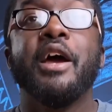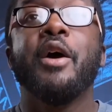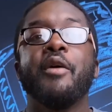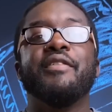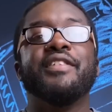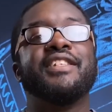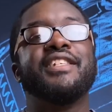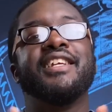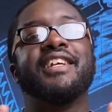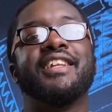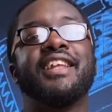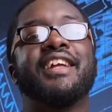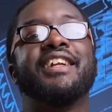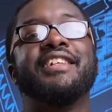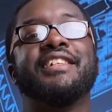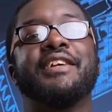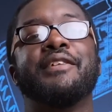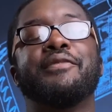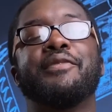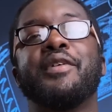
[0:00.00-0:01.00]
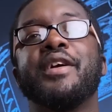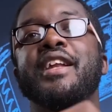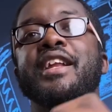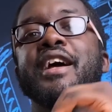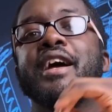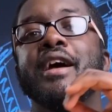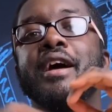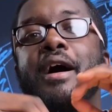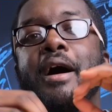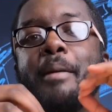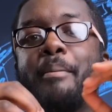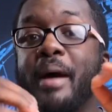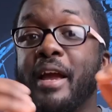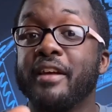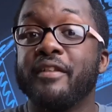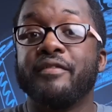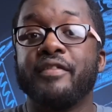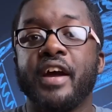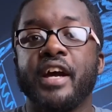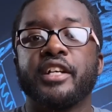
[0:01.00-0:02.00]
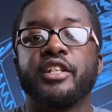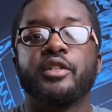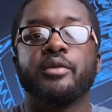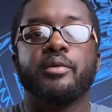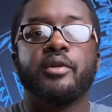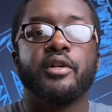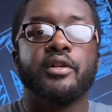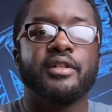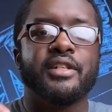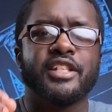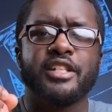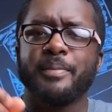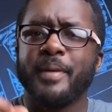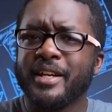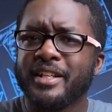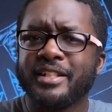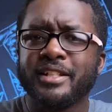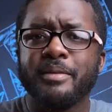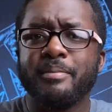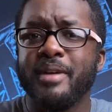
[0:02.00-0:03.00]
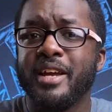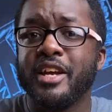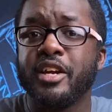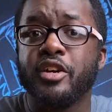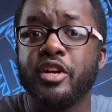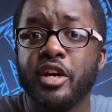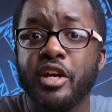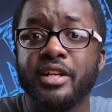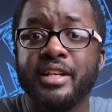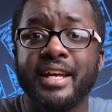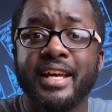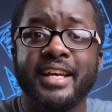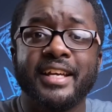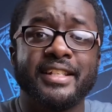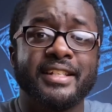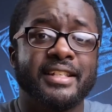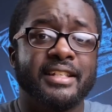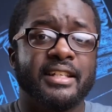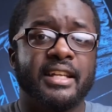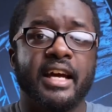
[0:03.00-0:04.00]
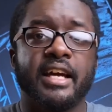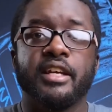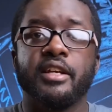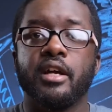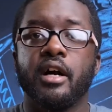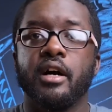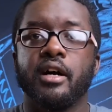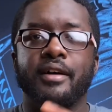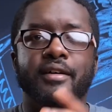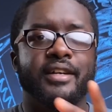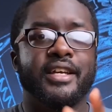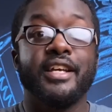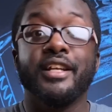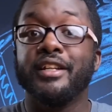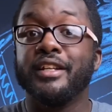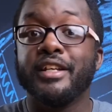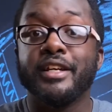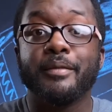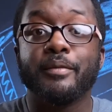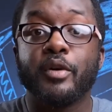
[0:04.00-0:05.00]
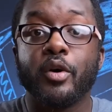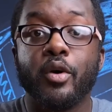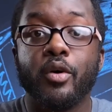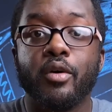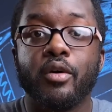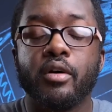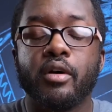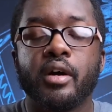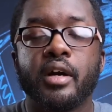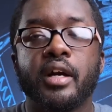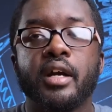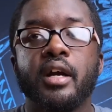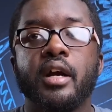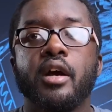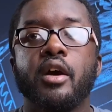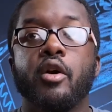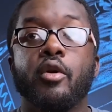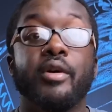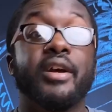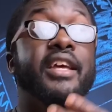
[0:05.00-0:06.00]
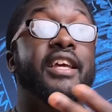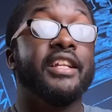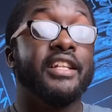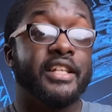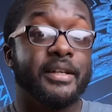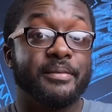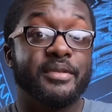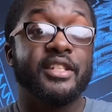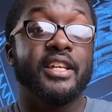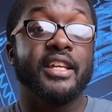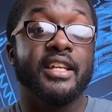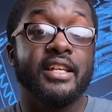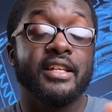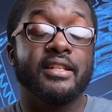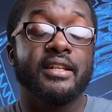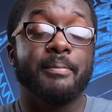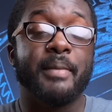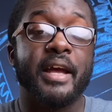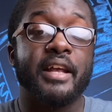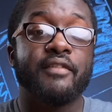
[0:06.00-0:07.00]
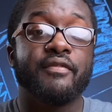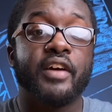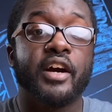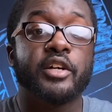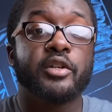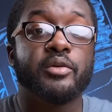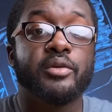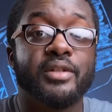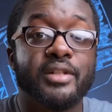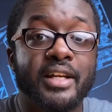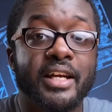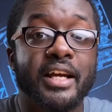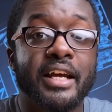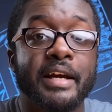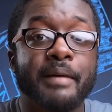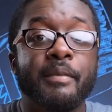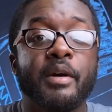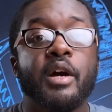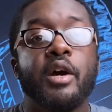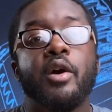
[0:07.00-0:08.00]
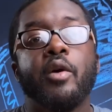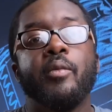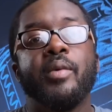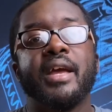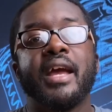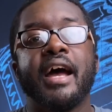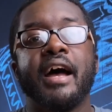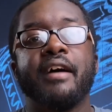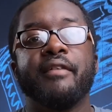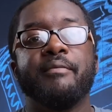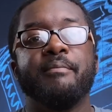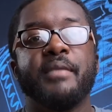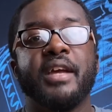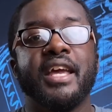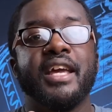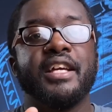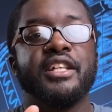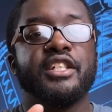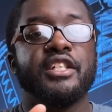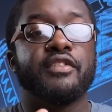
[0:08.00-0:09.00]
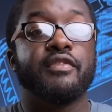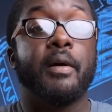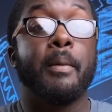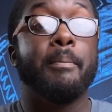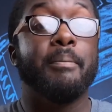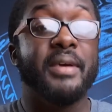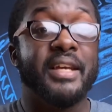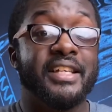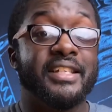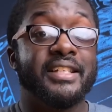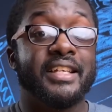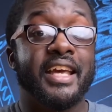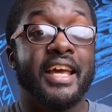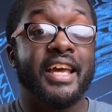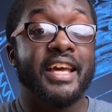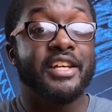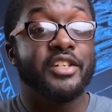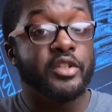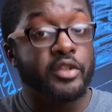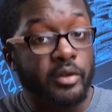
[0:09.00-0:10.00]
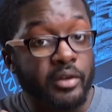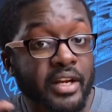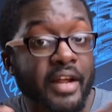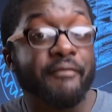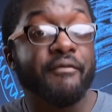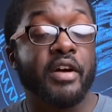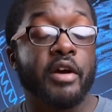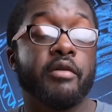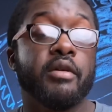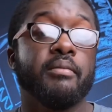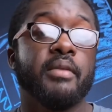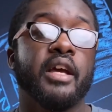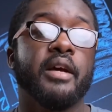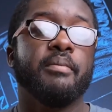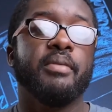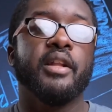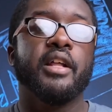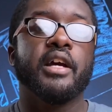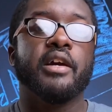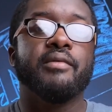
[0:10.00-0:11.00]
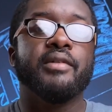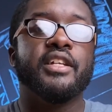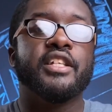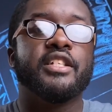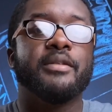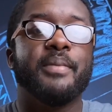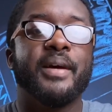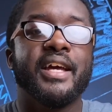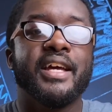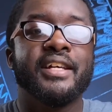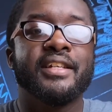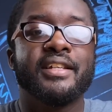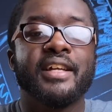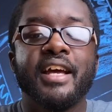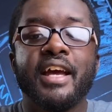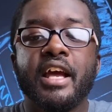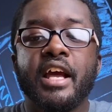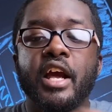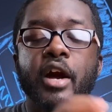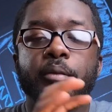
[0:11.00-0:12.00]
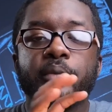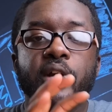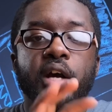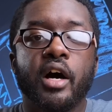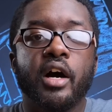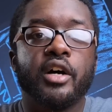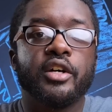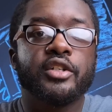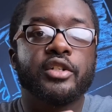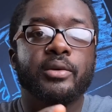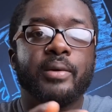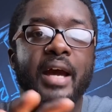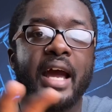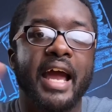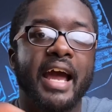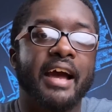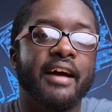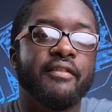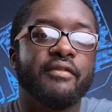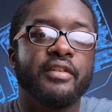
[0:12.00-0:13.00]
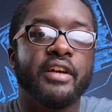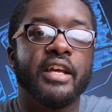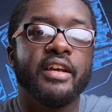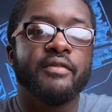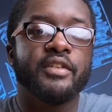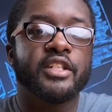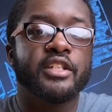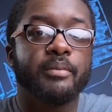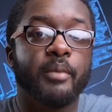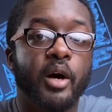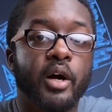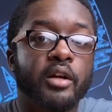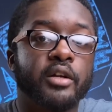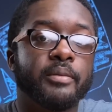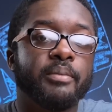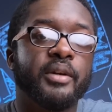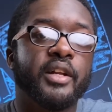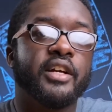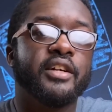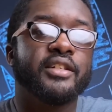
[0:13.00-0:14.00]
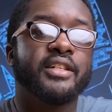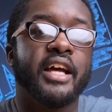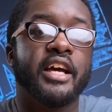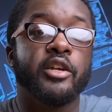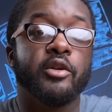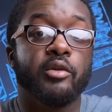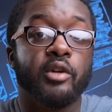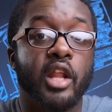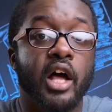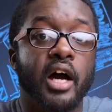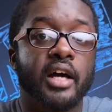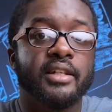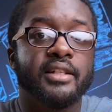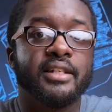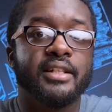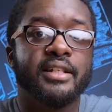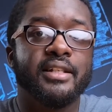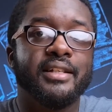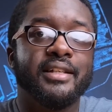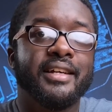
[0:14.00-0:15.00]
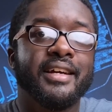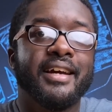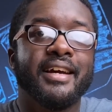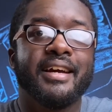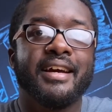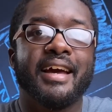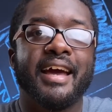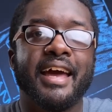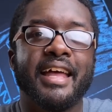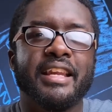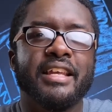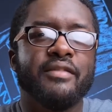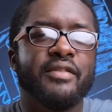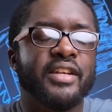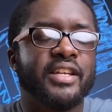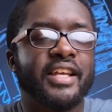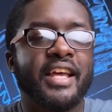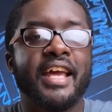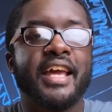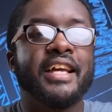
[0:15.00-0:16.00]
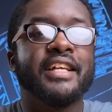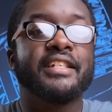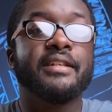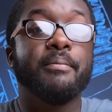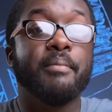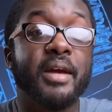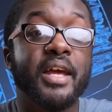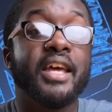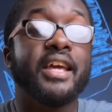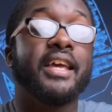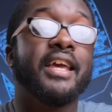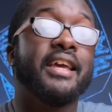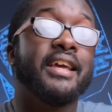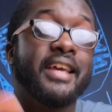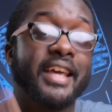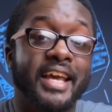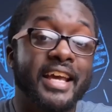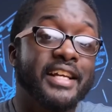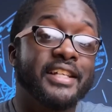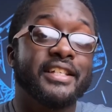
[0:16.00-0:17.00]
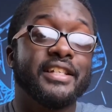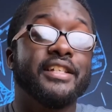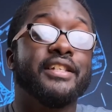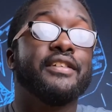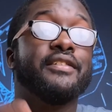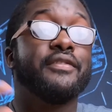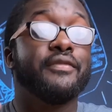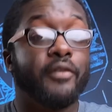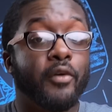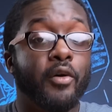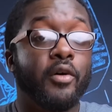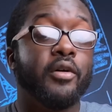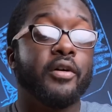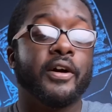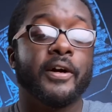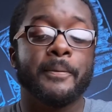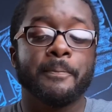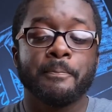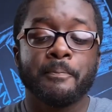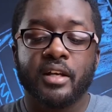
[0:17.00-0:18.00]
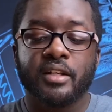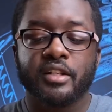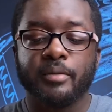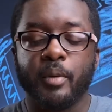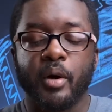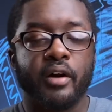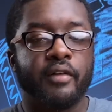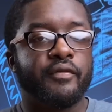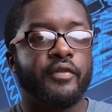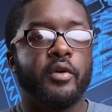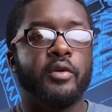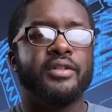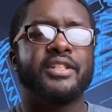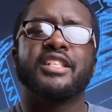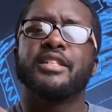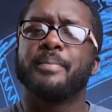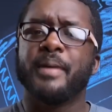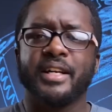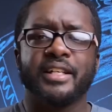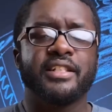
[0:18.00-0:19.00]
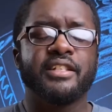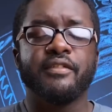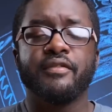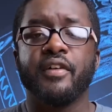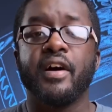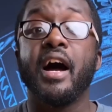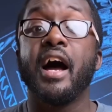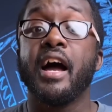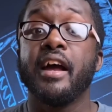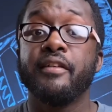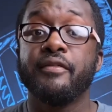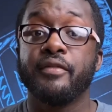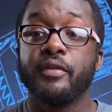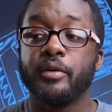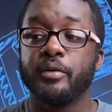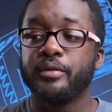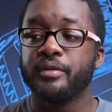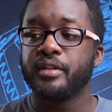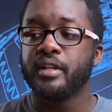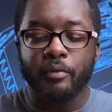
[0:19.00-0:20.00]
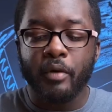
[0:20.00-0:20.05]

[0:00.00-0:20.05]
We've seen a lot of different manufacturers, especially make good cases like Helium Core or Helium Cine is the manufacturer's name. We have cages from Beast Cage, you know, that very big player in the space. And we also have even smaller players like Ulanzi and even making cases for smartphones, especially for iPhones.